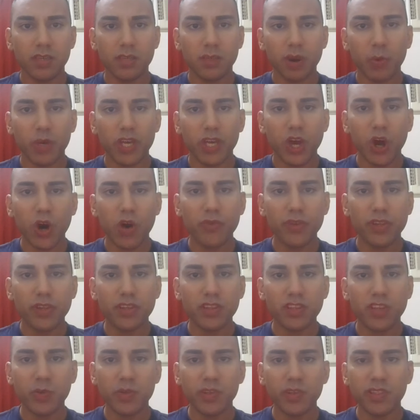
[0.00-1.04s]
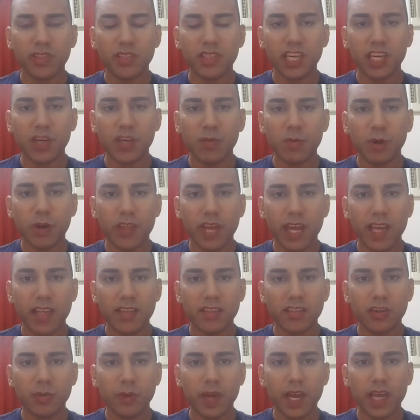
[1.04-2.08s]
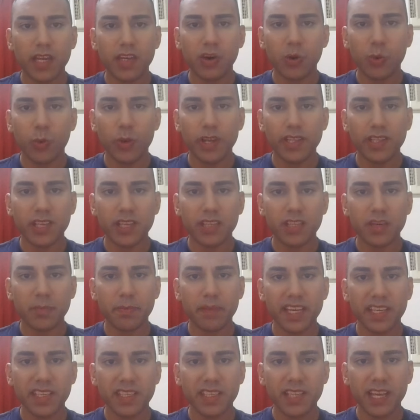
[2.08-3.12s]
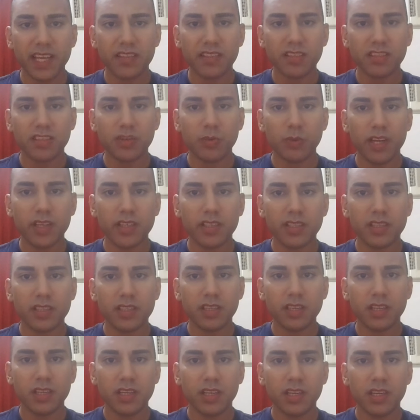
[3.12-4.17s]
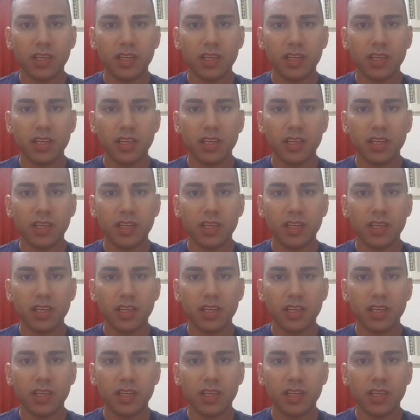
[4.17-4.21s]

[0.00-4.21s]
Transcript: But we often don't see what they're doing, or it doesn't make sense to us,